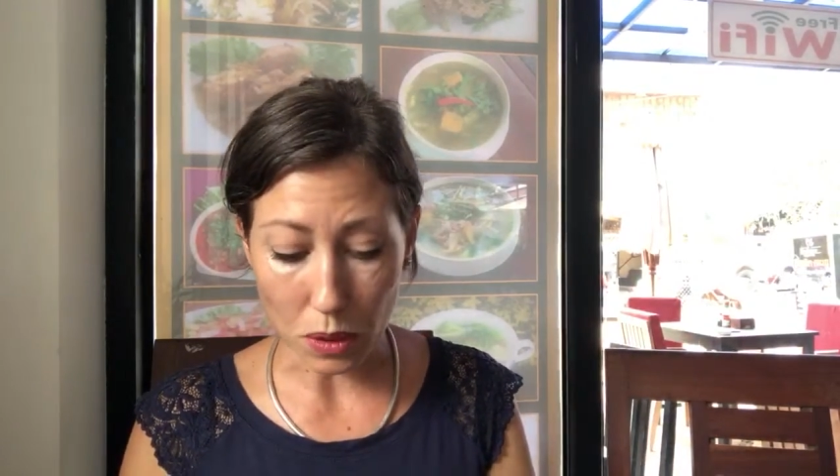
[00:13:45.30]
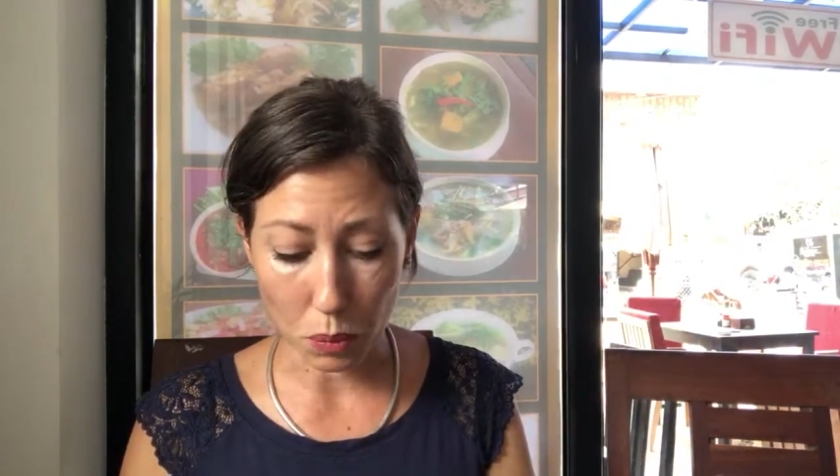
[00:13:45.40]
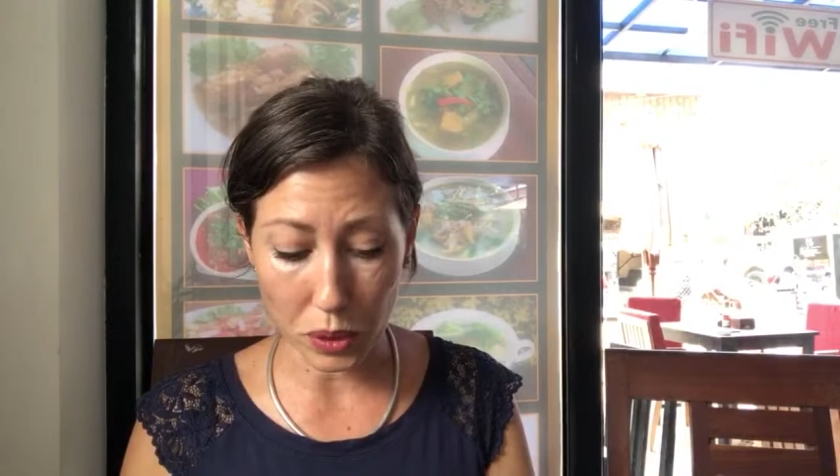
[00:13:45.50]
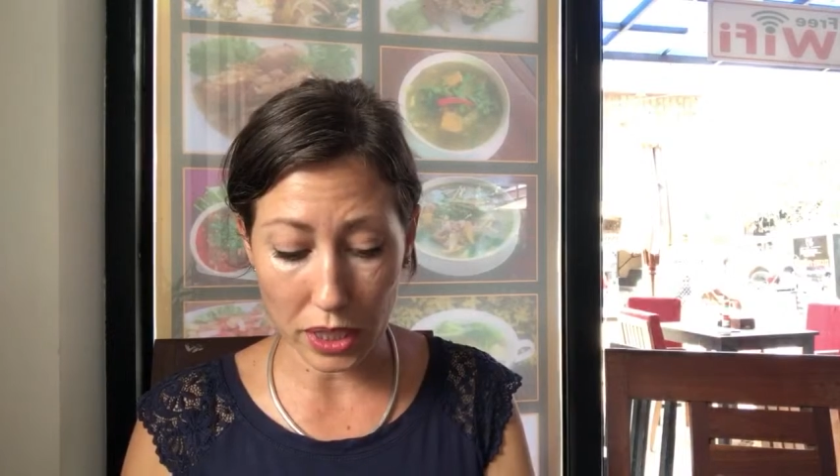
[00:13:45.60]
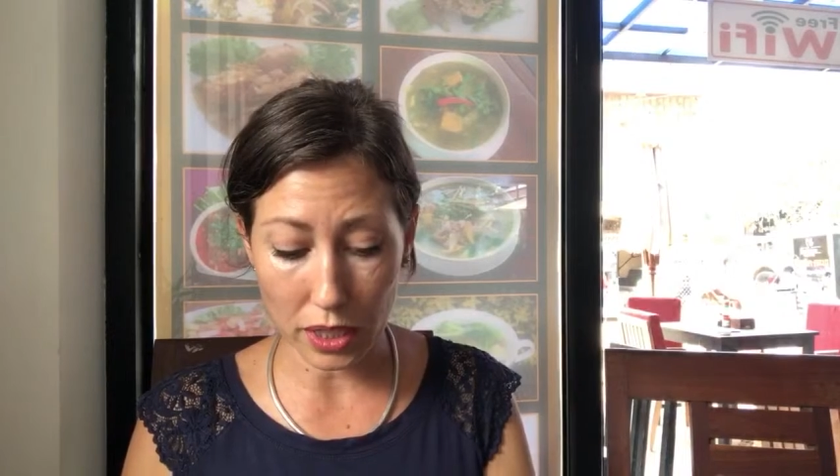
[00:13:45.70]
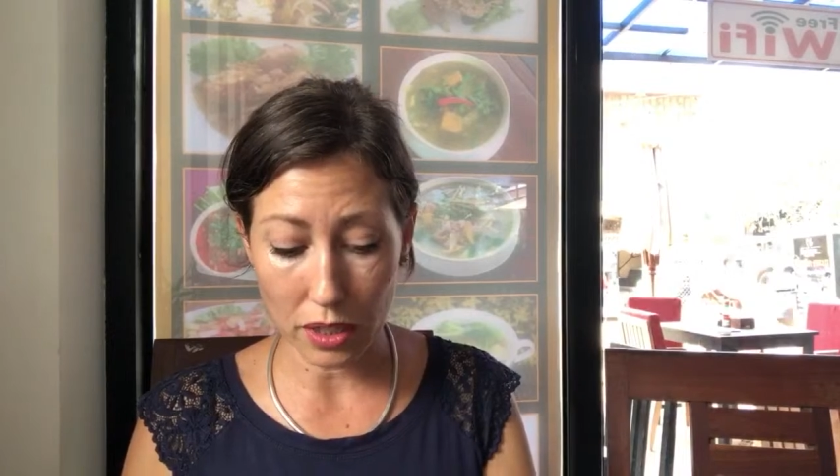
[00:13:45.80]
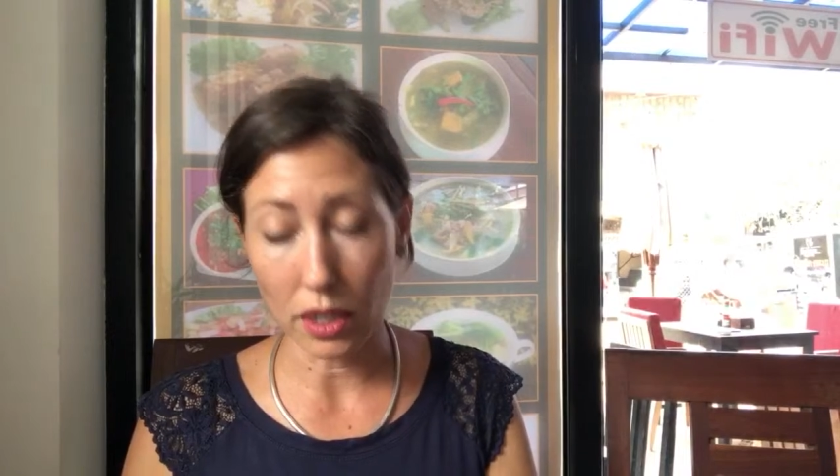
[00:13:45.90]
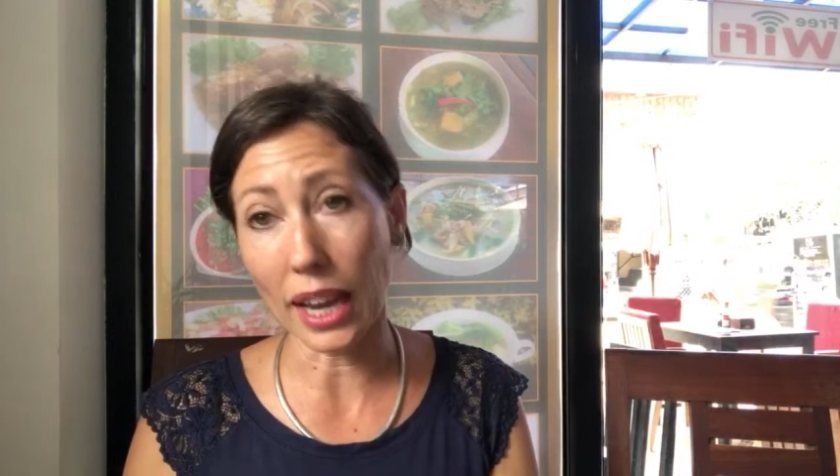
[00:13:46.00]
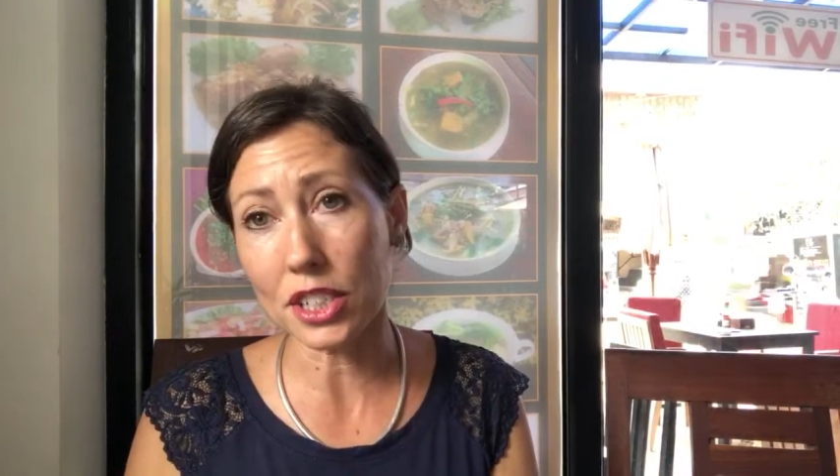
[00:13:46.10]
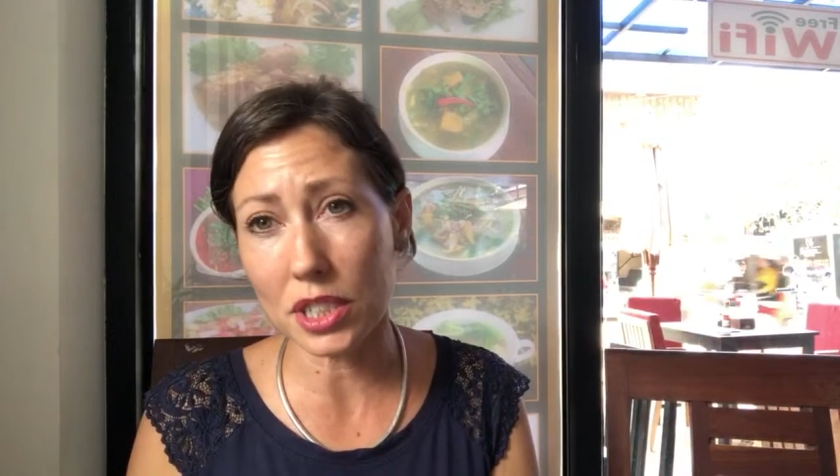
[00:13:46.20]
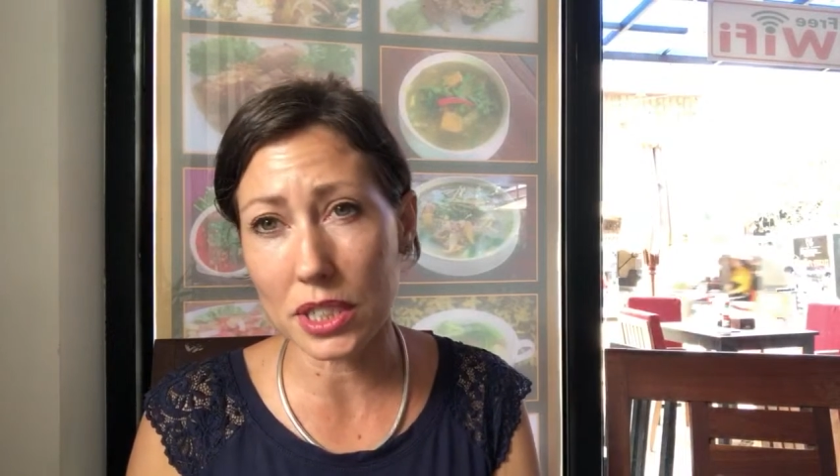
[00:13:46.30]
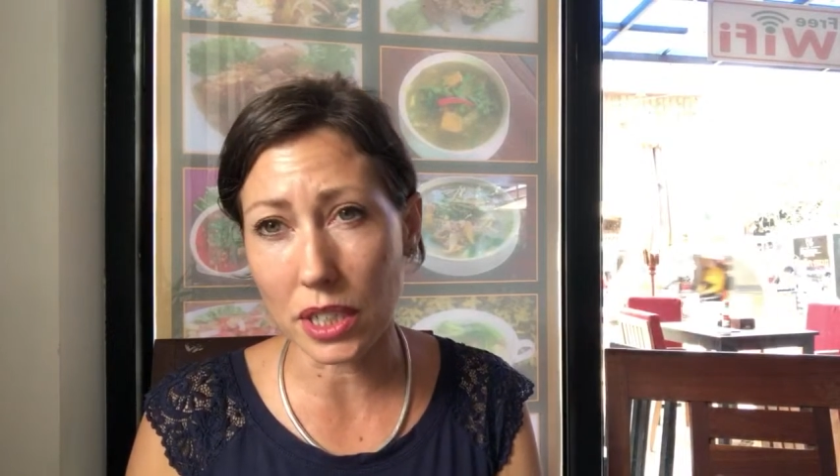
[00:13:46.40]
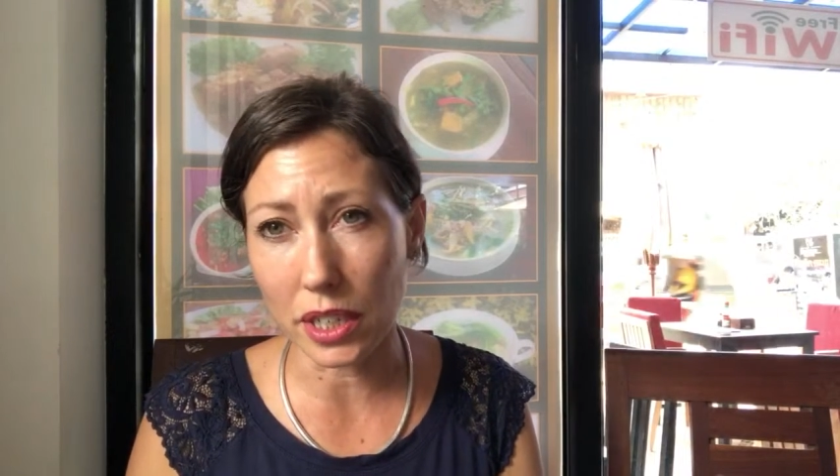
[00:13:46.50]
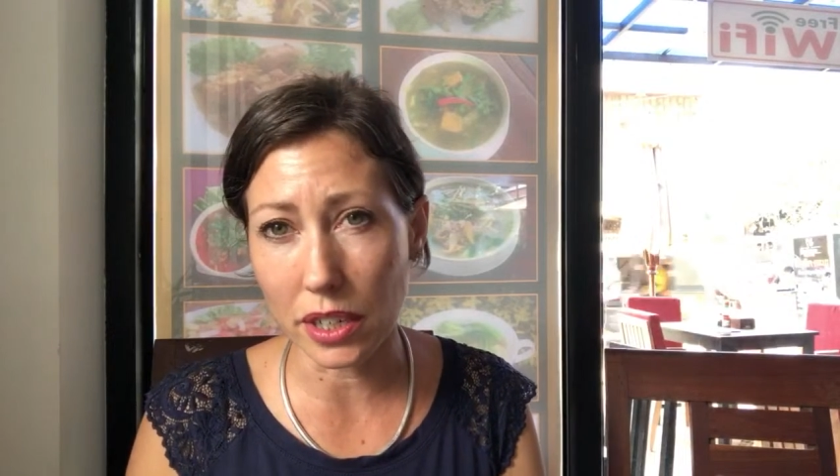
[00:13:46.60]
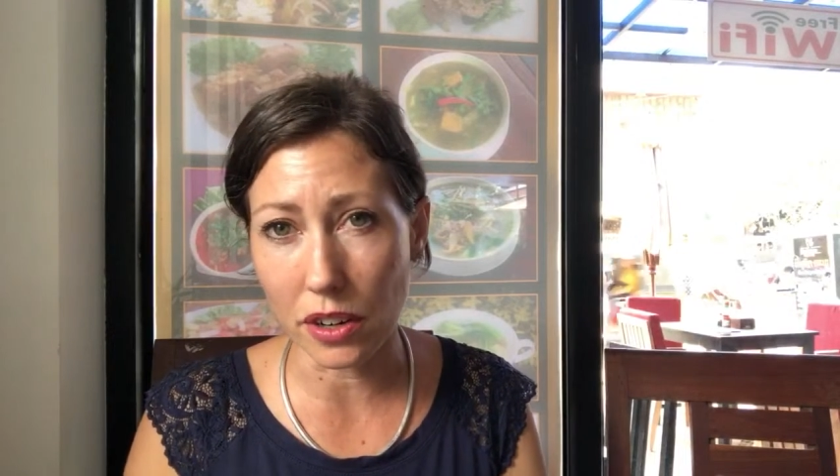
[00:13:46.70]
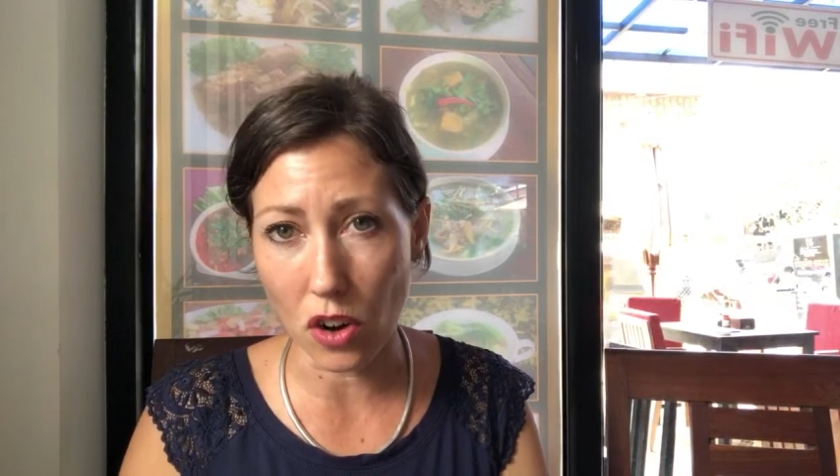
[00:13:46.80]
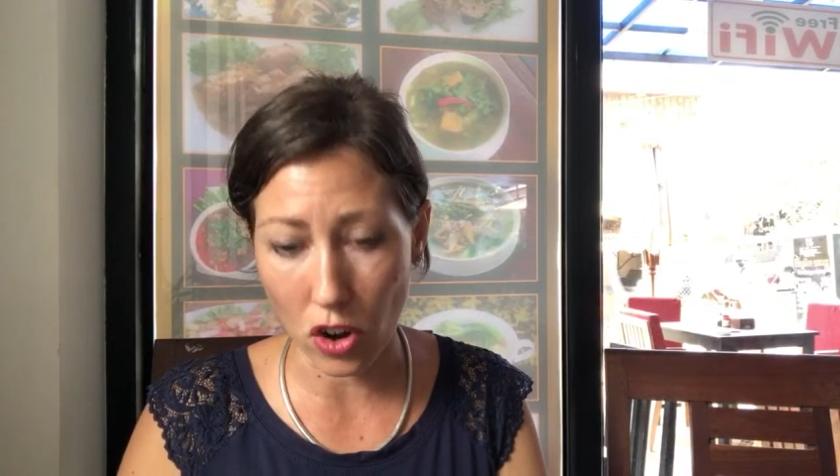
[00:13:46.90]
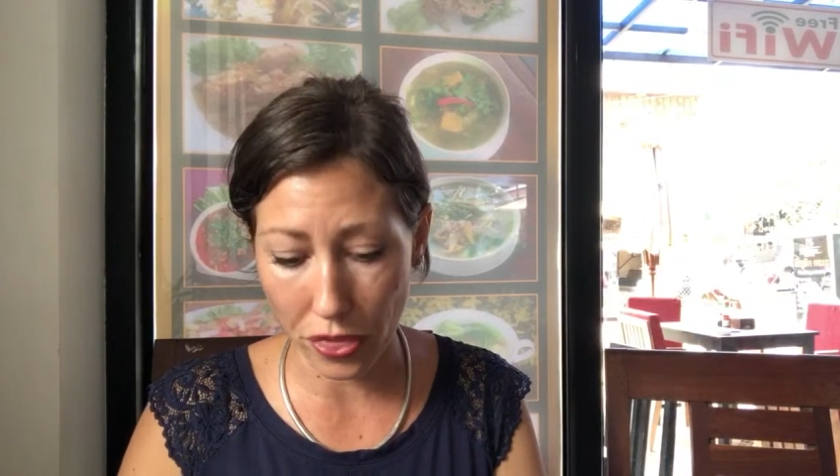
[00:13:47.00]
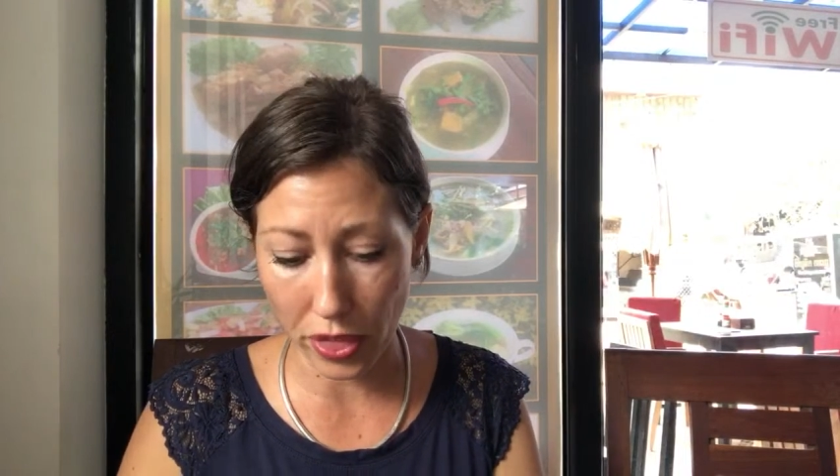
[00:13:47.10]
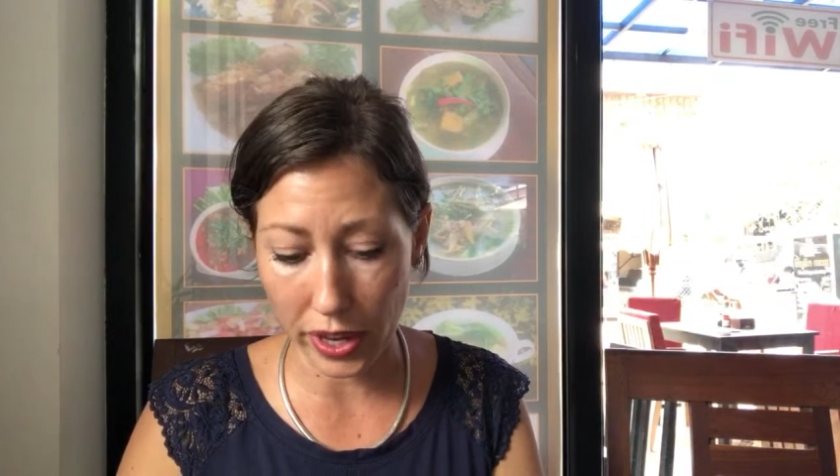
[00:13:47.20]
we actually started an
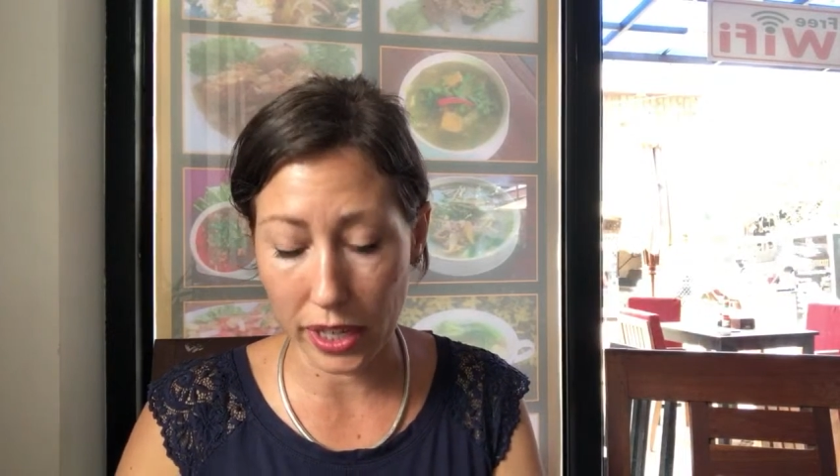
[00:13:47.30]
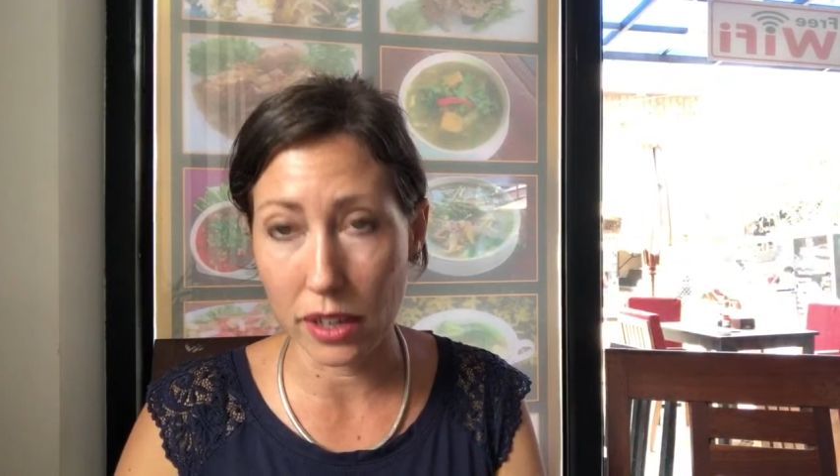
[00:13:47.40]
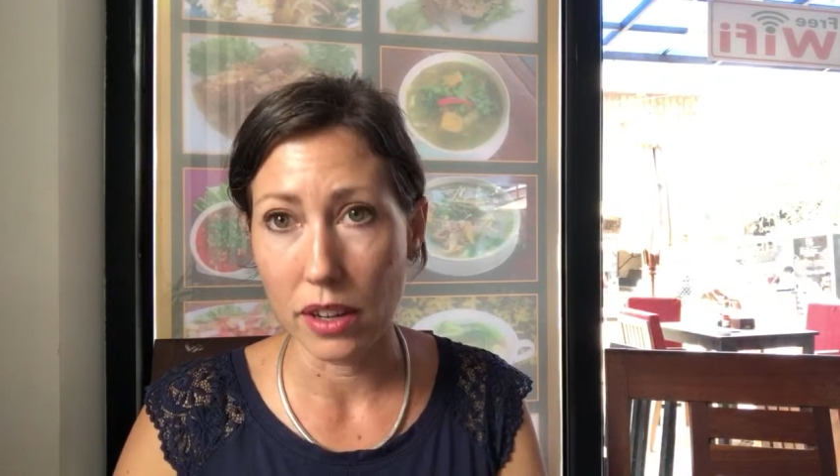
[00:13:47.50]
online